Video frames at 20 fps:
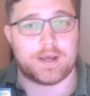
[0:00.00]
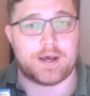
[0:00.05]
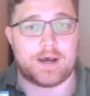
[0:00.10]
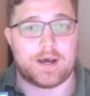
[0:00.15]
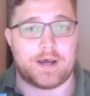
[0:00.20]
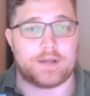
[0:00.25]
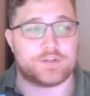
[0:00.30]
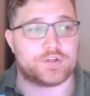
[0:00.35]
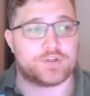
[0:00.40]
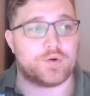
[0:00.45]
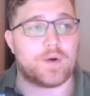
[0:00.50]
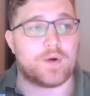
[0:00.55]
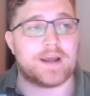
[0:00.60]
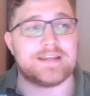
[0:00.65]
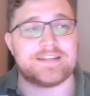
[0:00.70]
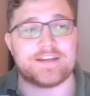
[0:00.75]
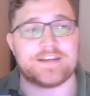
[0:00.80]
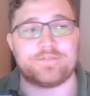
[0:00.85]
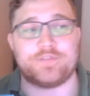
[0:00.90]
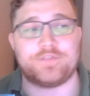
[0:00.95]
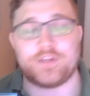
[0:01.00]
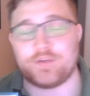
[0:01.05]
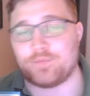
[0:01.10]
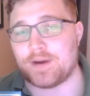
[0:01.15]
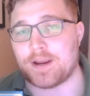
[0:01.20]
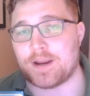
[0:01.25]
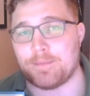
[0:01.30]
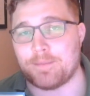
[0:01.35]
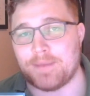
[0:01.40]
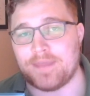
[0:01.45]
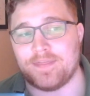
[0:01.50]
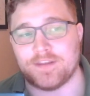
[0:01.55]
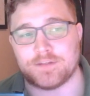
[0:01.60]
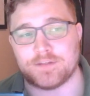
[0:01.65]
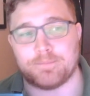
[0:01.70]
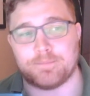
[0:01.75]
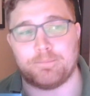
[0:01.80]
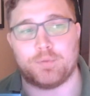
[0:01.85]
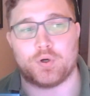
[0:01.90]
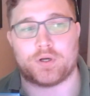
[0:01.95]
so I definitely recommend this
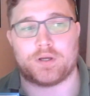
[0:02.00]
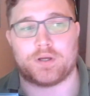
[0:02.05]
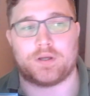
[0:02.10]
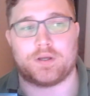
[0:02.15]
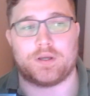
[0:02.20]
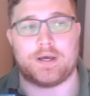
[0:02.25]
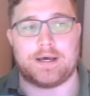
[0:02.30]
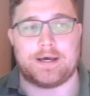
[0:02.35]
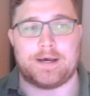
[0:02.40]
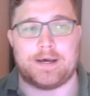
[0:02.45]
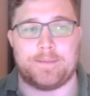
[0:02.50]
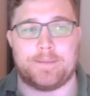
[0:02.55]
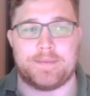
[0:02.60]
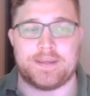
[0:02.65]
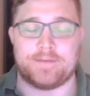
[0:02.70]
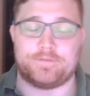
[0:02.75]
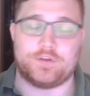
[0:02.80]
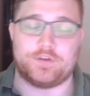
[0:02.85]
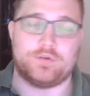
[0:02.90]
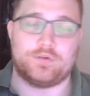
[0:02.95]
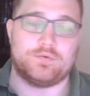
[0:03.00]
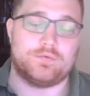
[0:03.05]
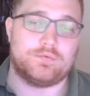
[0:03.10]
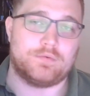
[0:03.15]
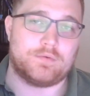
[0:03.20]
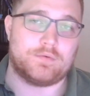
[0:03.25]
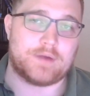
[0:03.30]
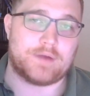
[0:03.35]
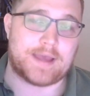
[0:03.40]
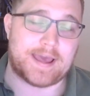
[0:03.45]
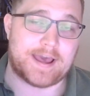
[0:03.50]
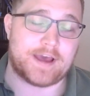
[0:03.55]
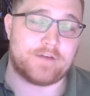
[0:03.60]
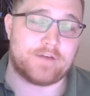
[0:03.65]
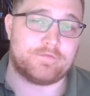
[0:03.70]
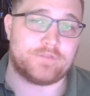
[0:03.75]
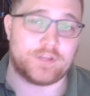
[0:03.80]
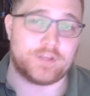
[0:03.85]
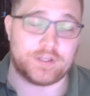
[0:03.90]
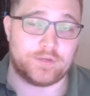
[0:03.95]
book if you
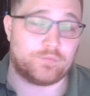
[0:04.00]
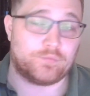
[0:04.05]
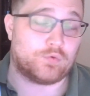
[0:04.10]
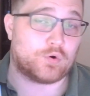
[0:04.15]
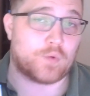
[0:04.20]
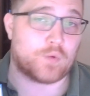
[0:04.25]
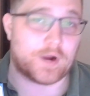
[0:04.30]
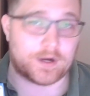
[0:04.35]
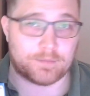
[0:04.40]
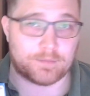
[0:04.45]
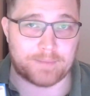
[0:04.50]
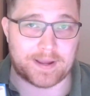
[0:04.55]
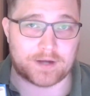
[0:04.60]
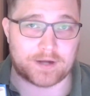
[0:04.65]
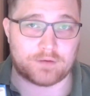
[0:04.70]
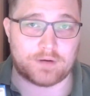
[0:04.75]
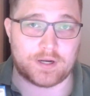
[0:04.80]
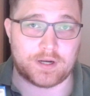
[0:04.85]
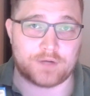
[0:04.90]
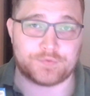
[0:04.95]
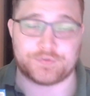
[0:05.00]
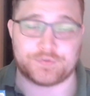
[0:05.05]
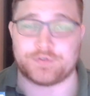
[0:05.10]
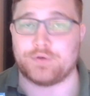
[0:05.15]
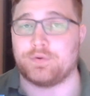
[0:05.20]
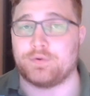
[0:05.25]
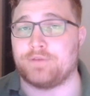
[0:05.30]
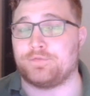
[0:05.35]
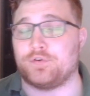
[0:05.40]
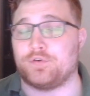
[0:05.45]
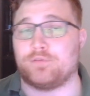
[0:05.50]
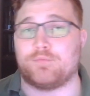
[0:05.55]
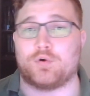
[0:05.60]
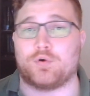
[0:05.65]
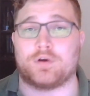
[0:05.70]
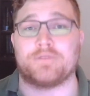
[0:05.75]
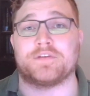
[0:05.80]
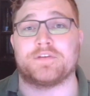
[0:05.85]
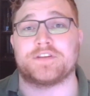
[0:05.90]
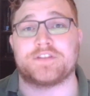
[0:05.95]
have the required background. So if you're
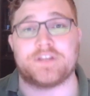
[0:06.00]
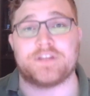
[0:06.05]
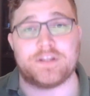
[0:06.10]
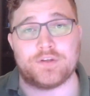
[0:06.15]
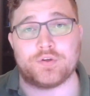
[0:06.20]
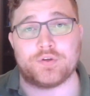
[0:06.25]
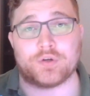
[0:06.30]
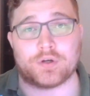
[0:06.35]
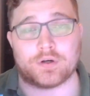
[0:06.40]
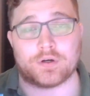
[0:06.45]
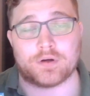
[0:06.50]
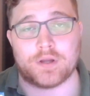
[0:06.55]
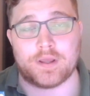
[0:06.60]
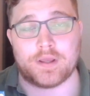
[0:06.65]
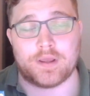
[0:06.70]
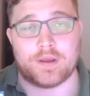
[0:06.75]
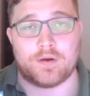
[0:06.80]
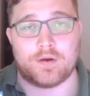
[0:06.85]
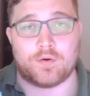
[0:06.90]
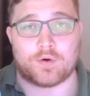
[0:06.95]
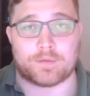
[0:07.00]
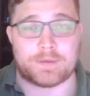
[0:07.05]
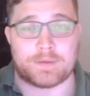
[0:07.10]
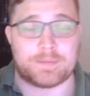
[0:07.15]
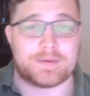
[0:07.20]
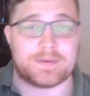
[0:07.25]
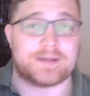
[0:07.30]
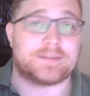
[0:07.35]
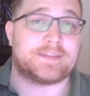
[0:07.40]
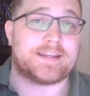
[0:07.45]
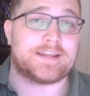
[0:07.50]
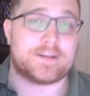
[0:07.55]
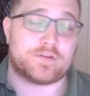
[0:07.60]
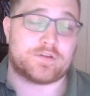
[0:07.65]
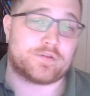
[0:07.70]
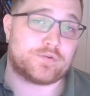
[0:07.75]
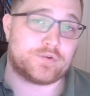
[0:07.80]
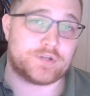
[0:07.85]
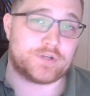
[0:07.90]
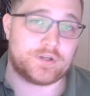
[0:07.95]
more of a senior or maybe a late
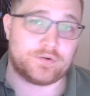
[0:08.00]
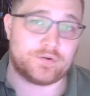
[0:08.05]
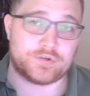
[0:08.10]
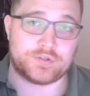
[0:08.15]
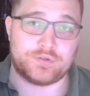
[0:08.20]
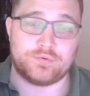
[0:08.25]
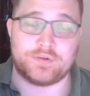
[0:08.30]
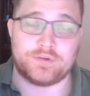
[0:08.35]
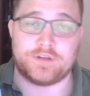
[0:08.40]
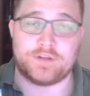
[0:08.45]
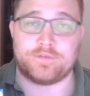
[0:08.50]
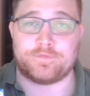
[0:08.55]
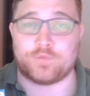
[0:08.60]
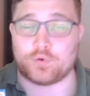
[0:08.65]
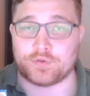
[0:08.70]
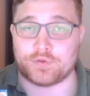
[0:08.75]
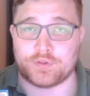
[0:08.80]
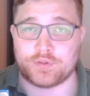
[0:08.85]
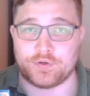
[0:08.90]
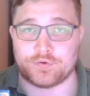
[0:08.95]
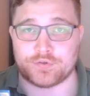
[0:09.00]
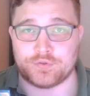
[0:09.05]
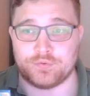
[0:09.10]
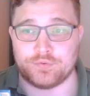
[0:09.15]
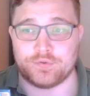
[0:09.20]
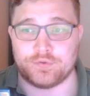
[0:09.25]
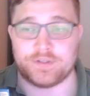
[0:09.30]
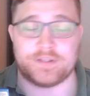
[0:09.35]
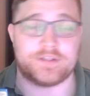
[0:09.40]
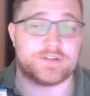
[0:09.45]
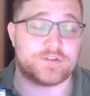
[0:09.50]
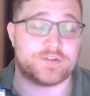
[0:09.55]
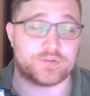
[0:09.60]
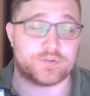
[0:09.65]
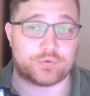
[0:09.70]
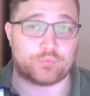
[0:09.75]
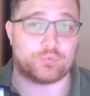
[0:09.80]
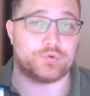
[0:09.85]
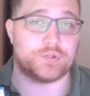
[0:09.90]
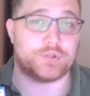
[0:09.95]
third year student, fourth year student, this is a
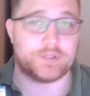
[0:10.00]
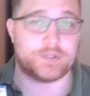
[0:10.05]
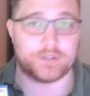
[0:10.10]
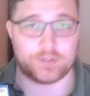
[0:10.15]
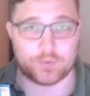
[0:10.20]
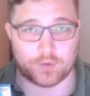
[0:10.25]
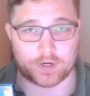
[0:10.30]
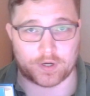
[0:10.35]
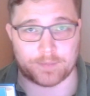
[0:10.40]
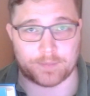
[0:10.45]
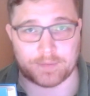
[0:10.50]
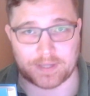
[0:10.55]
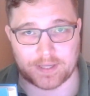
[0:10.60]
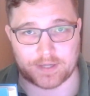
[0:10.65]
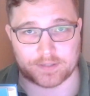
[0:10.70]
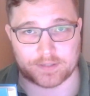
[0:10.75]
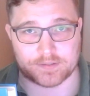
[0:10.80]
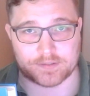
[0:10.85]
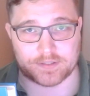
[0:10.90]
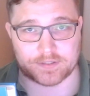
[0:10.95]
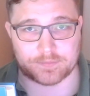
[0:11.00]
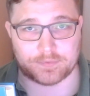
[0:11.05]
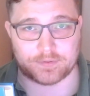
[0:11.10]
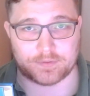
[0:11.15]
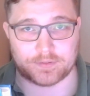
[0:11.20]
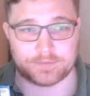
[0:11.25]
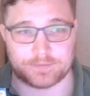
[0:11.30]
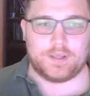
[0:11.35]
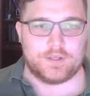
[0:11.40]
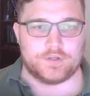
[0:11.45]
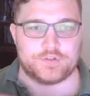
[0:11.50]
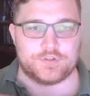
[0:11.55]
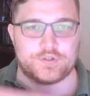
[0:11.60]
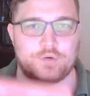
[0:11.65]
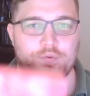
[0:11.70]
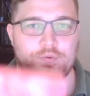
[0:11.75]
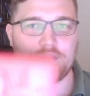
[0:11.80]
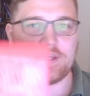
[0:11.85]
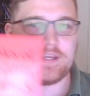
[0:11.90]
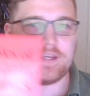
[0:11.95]
really good quantum mechanics textbook. So
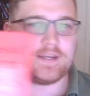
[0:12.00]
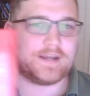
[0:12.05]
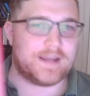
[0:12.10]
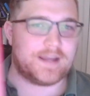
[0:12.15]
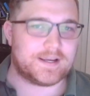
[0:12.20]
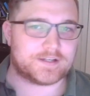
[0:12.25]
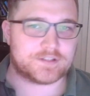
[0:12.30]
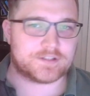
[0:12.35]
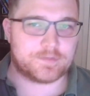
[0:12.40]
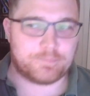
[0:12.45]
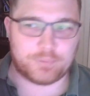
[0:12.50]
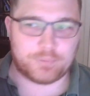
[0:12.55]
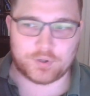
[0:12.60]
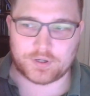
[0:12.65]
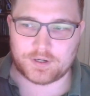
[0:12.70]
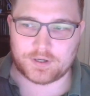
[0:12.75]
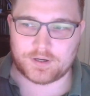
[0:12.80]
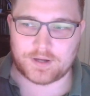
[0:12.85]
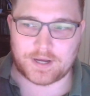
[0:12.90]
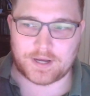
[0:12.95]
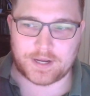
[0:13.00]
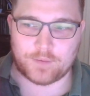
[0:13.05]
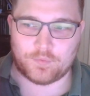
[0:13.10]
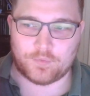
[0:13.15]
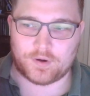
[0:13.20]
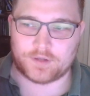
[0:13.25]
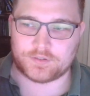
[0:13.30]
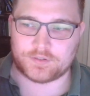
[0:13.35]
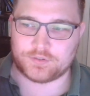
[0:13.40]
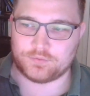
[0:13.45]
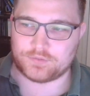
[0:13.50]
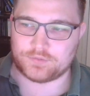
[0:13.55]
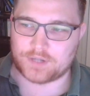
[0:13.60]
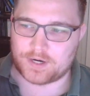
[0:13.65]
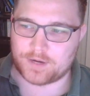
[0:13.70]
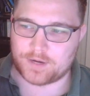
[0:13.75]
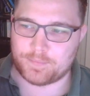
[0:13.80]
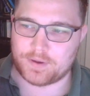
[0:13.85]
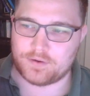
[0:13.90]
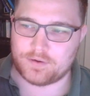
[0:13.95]
the next book I want to
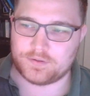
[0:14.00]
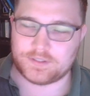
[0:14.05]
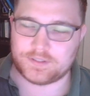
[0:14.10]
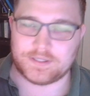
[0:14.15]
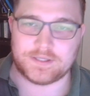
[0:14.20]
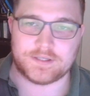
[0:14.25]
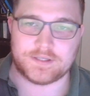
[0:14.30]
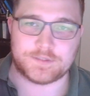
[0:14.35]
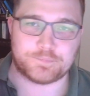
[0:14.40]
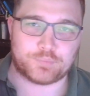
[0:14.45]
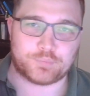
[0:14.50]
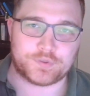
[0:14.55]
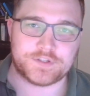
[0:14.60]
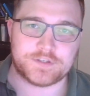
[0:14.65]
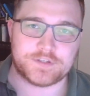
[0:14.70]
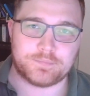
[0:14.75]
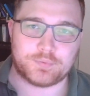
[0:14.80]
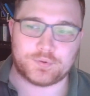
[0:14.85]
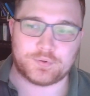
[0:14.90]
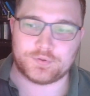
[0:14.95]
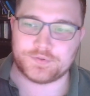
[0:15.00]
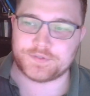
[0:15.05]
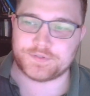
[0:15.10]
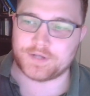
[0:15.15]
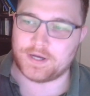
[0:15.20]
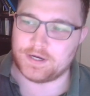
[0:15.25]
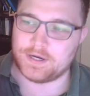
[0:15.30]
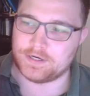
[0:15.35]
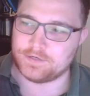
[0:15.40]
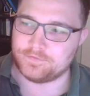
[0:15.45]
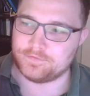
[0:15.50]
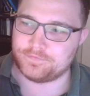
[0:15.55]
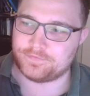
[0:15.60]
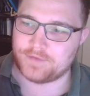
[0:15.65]
talk about is Principles of